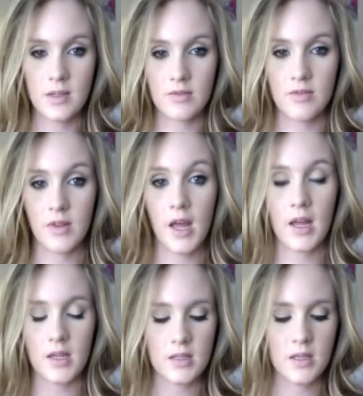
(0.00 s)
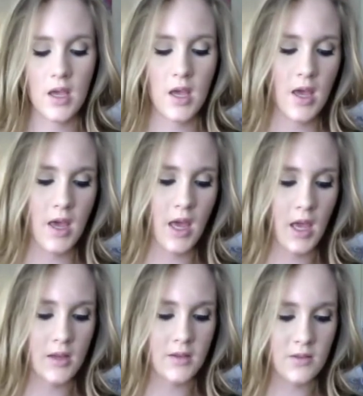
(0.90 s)
it reflects.
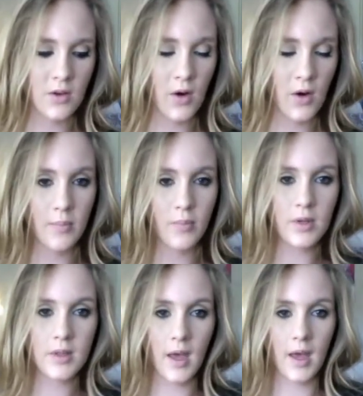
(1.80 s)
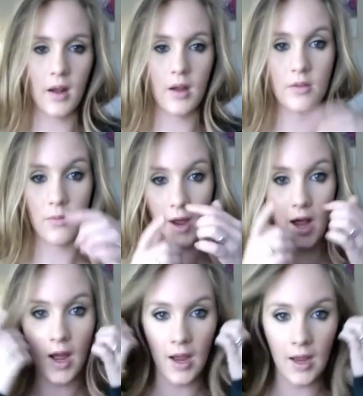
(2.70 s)
And so I put that under my
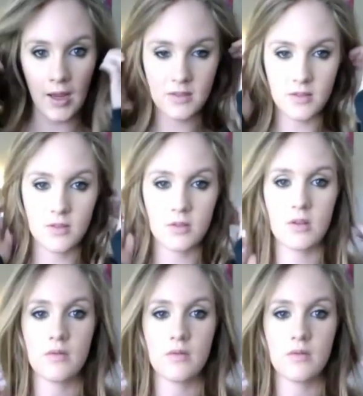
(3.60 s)
eyes to sort of